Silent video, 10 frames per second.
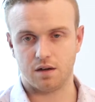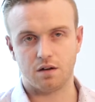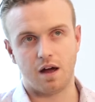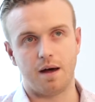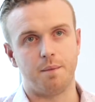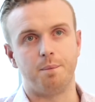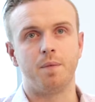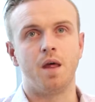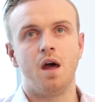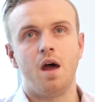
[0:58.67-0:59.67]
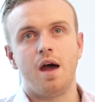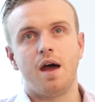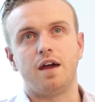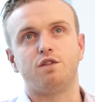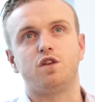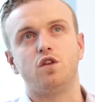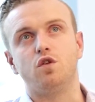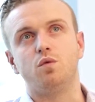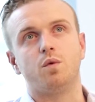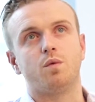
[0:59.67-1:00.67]
it. If
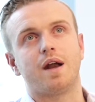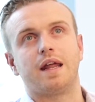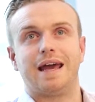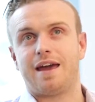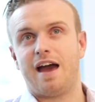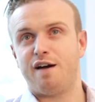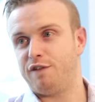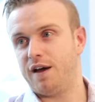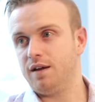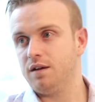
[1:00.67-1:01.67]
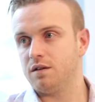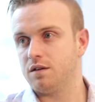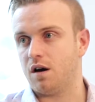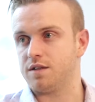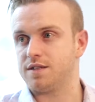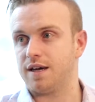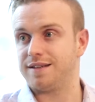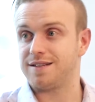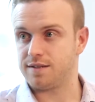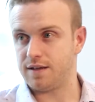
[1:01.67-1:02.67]
you were running a cafe, I'd say
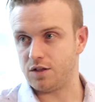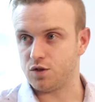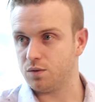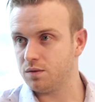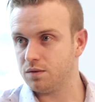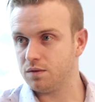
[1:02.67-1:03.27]
it's essential.